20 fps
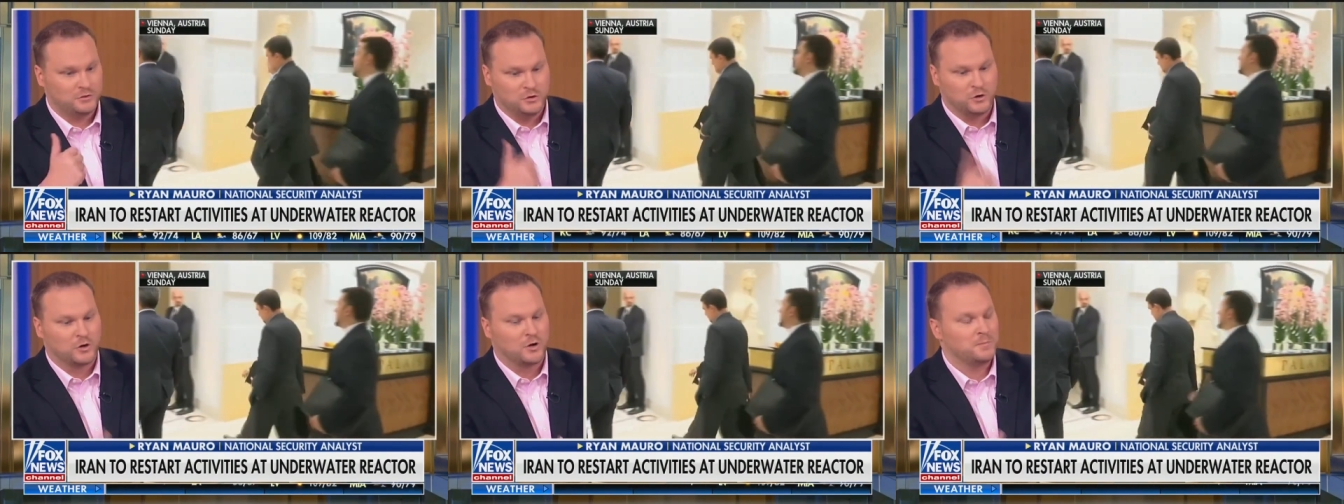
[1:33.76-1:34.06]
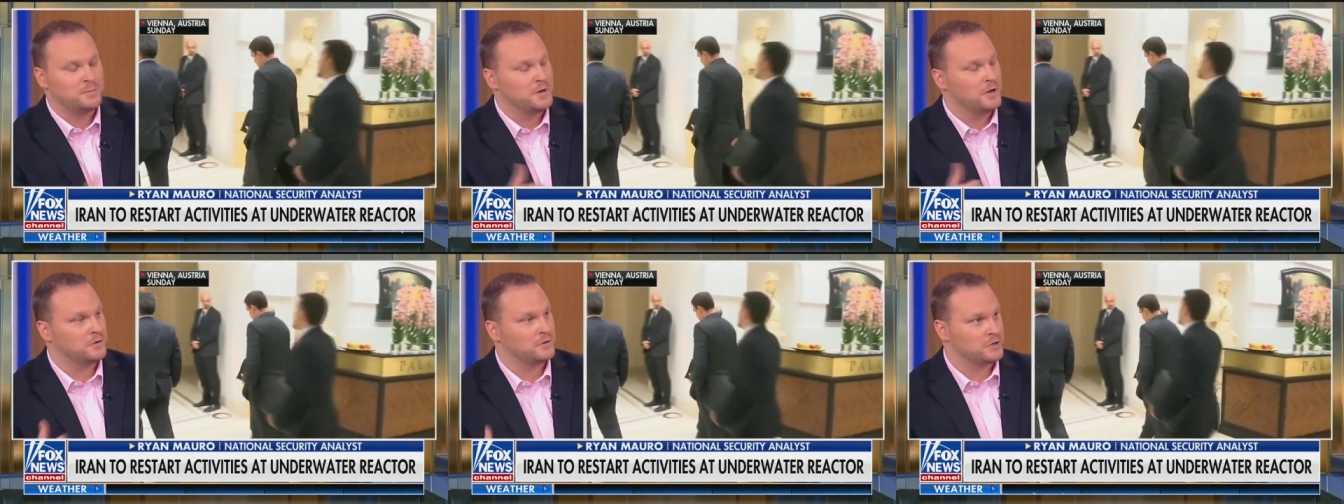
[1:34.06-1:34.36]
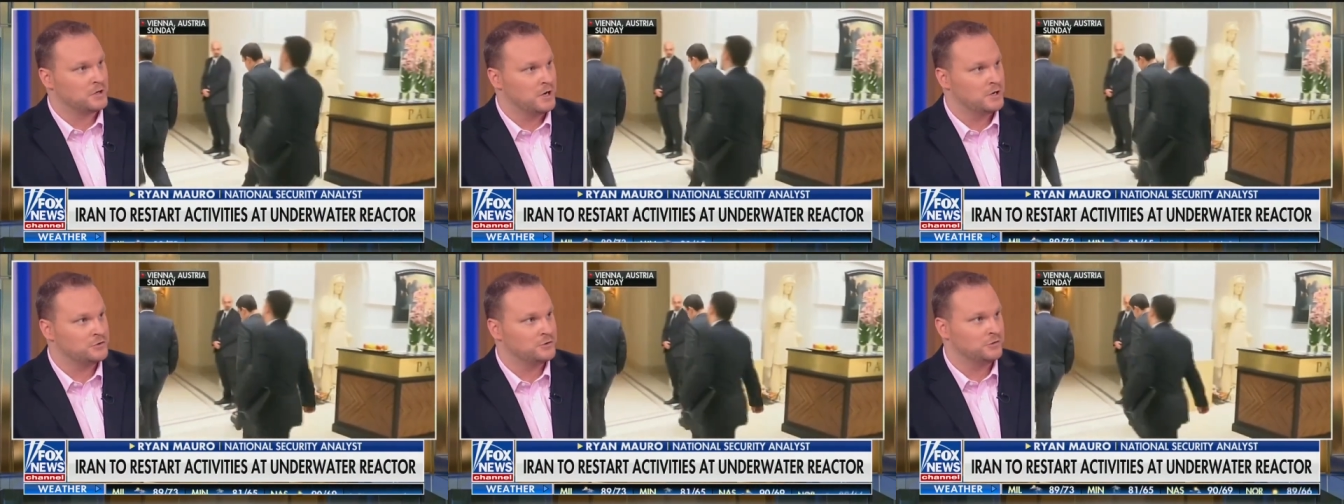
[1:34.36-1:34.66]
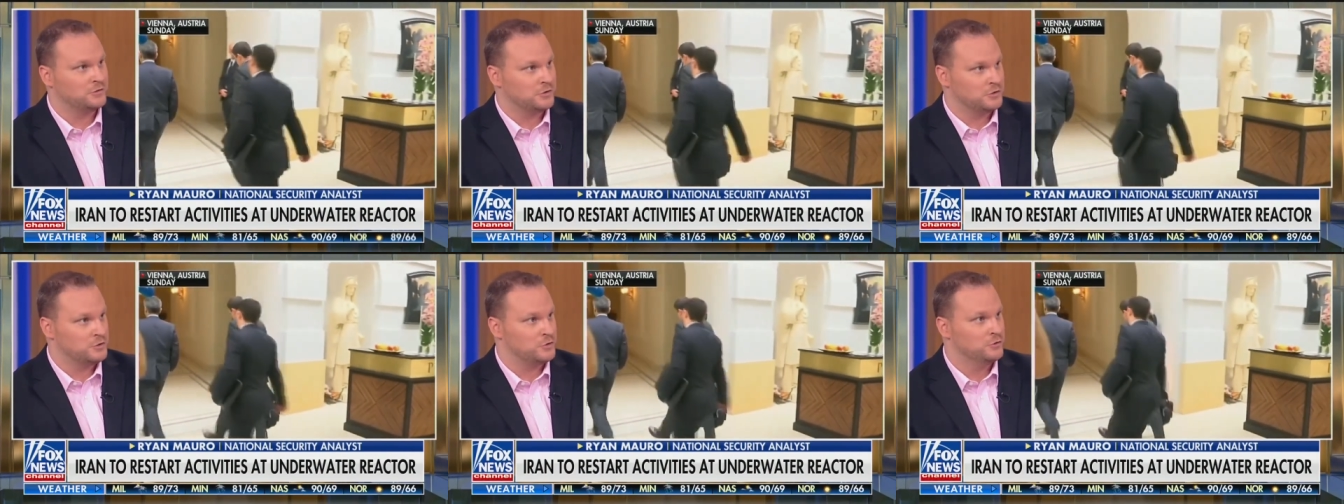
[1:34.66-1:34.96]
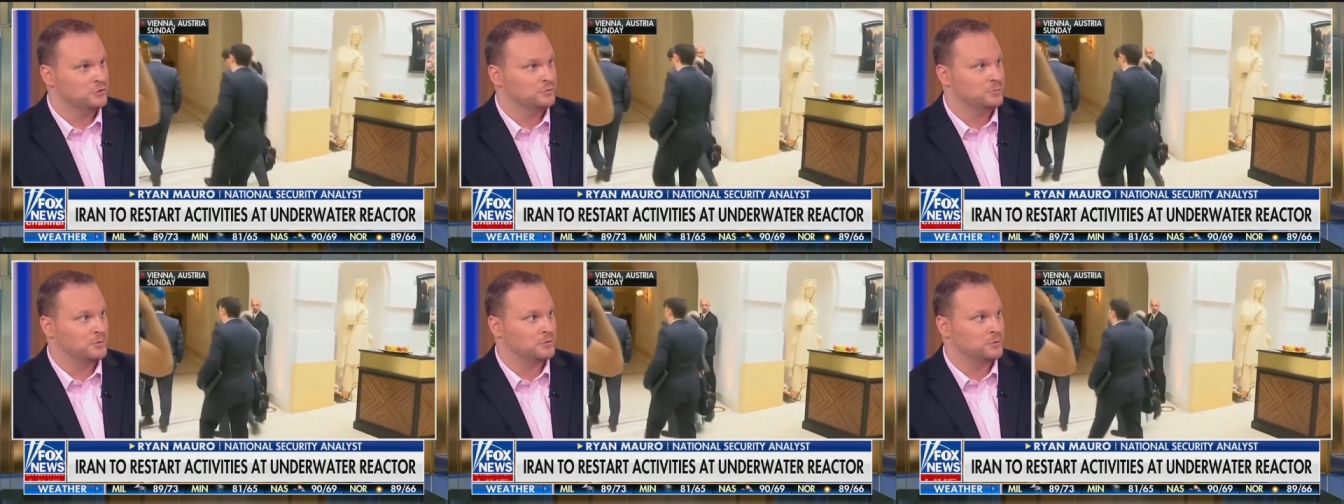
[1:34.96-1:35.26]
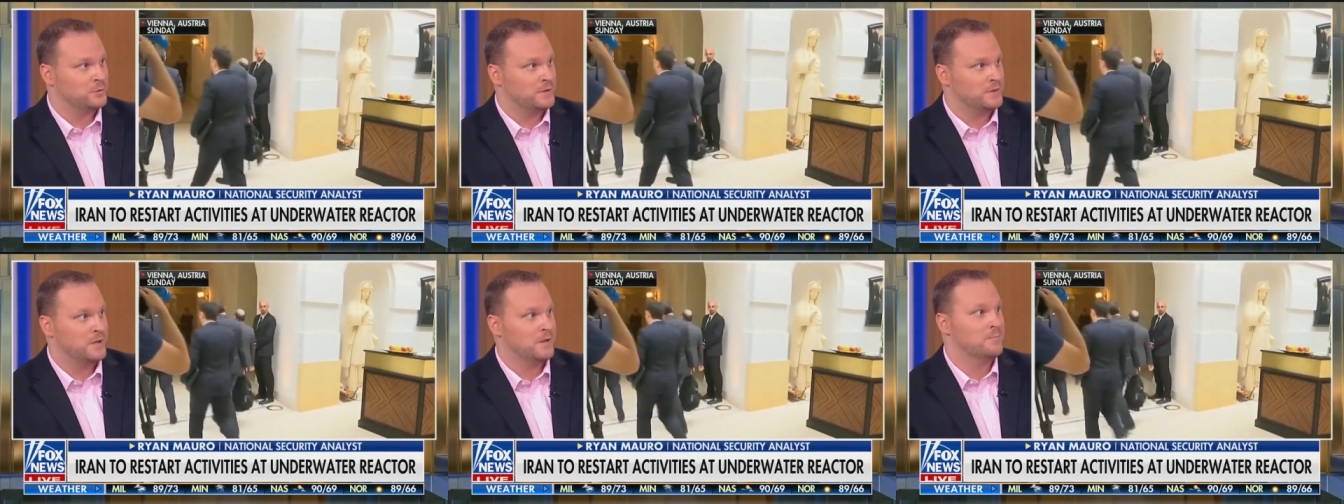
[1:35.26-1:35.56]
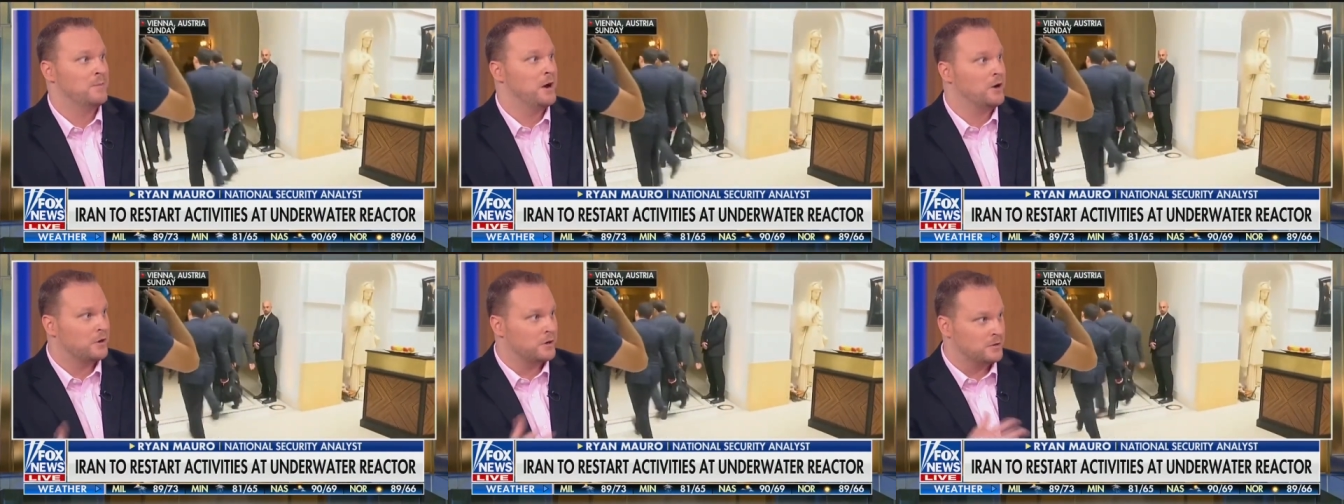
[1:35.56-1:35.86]
Europe and other countries to choose between the
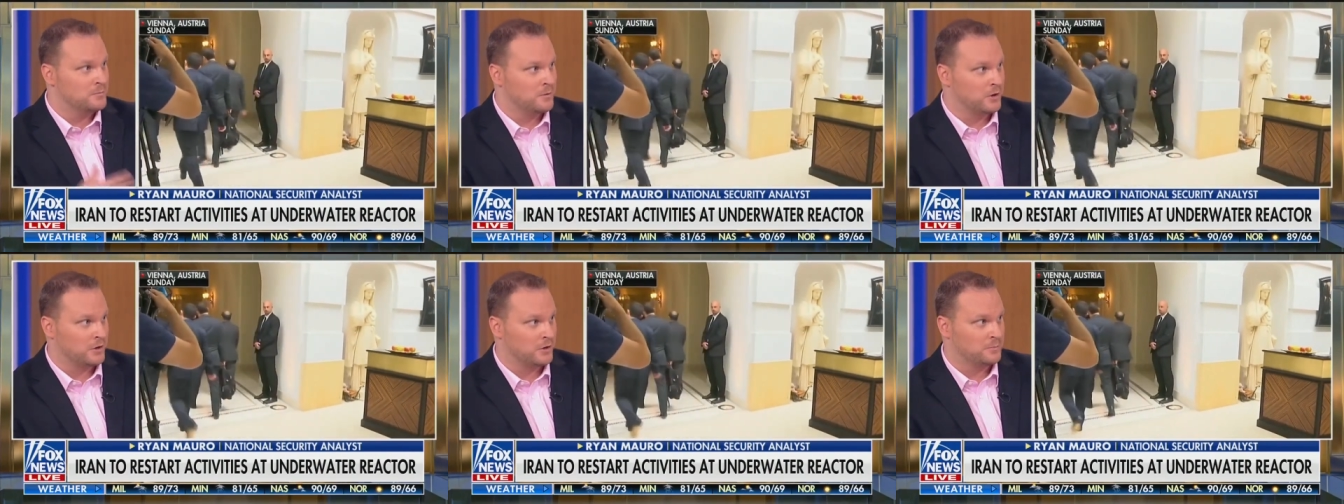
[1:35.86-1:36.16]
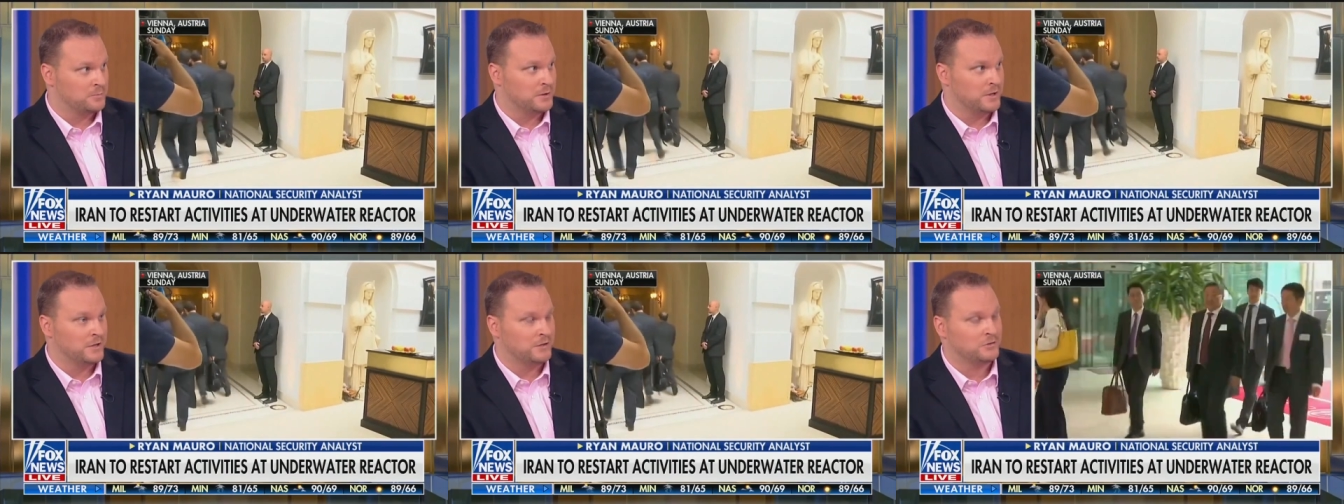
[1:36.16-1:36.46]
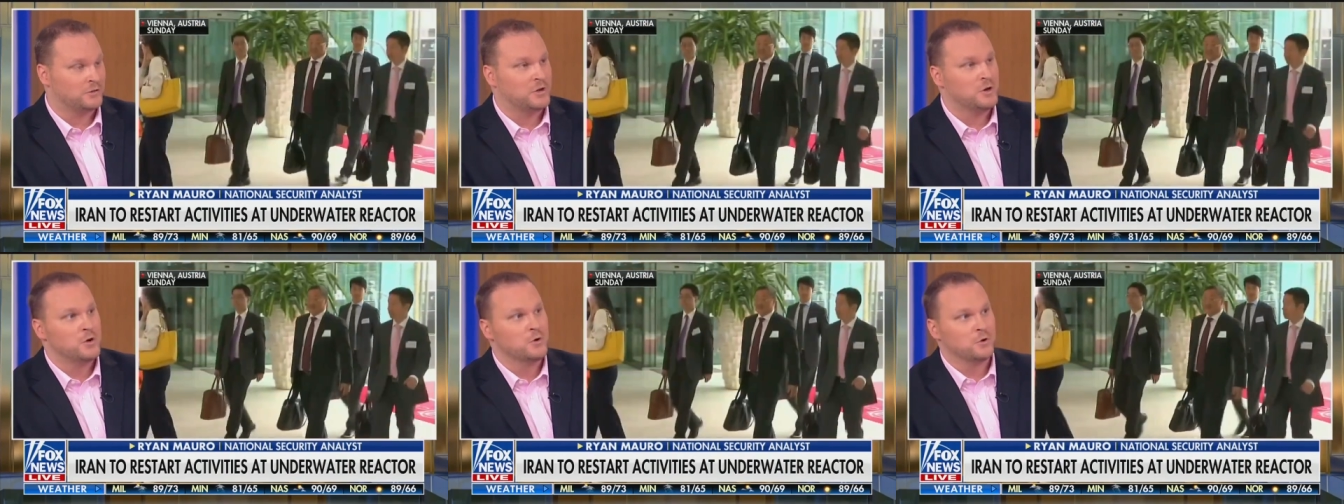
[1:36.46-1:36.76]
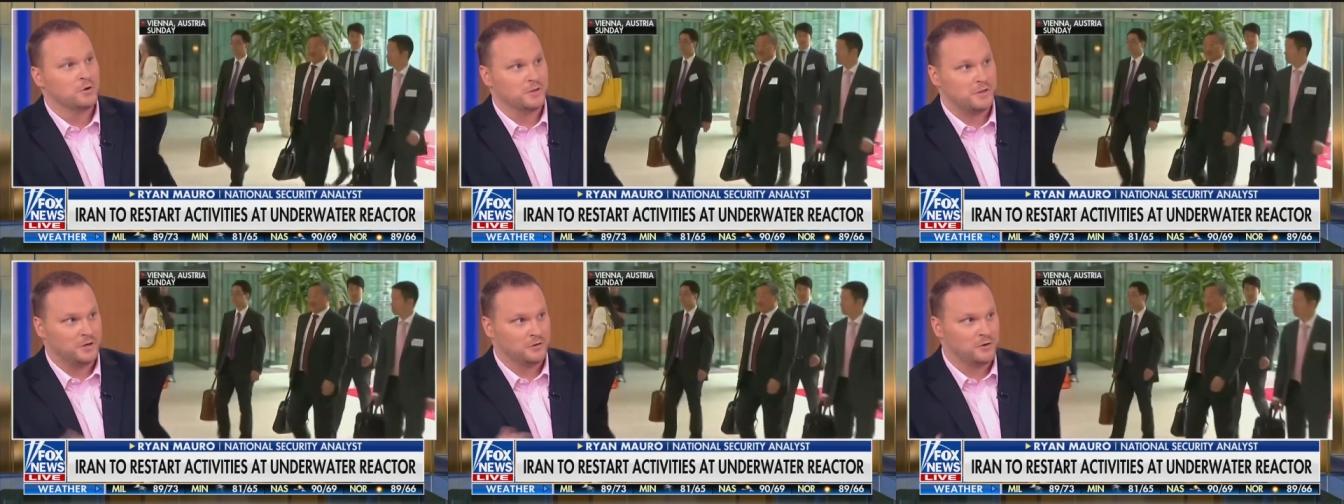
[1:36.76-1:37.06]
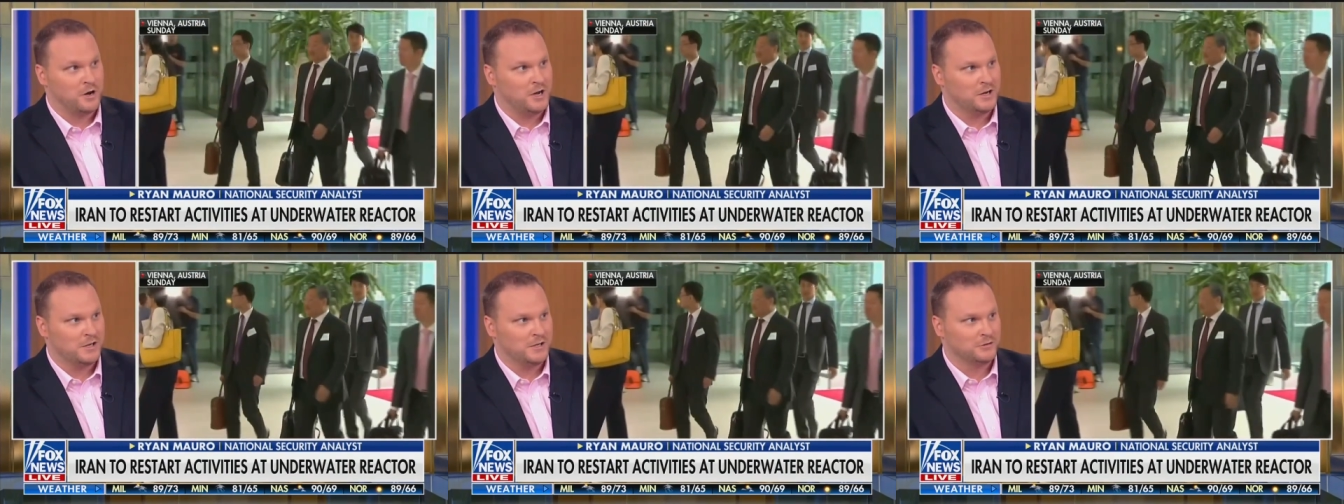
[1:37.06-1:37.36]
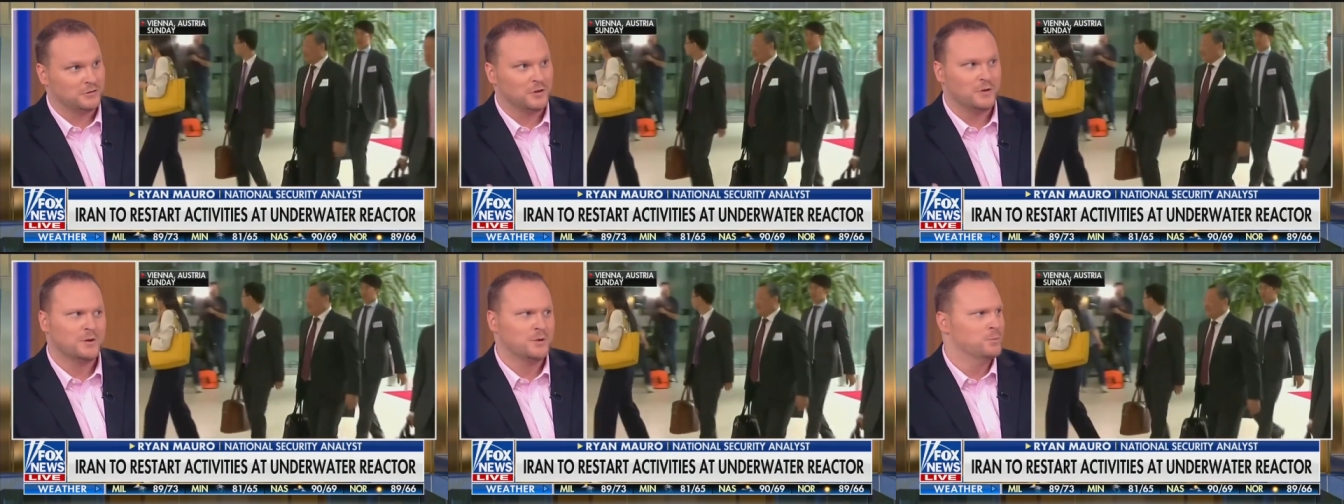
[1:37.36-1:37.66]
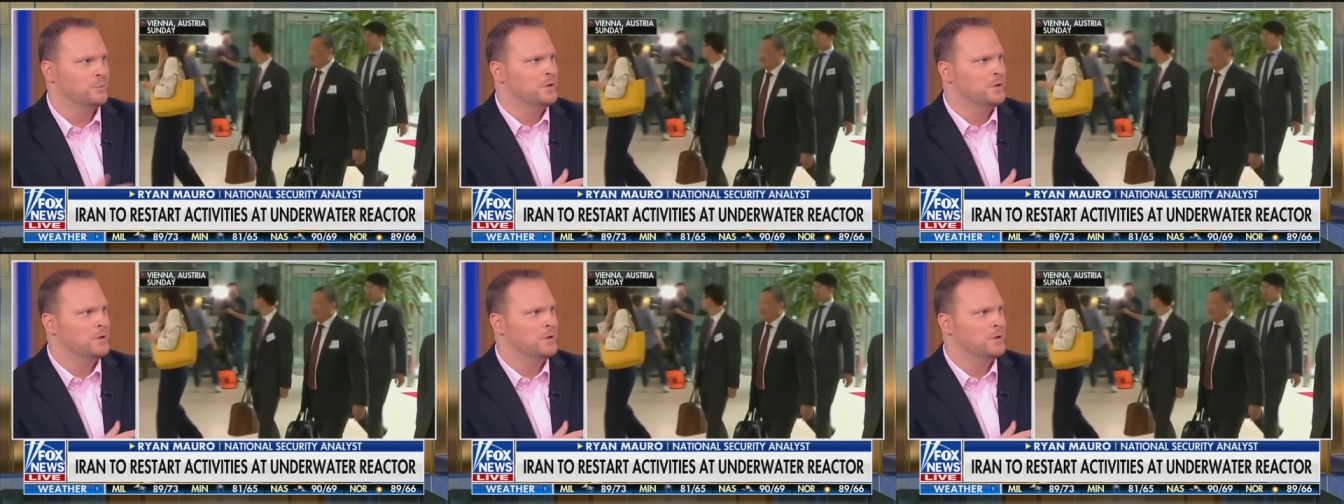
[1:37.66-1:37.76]
American marketplace or the Iranians,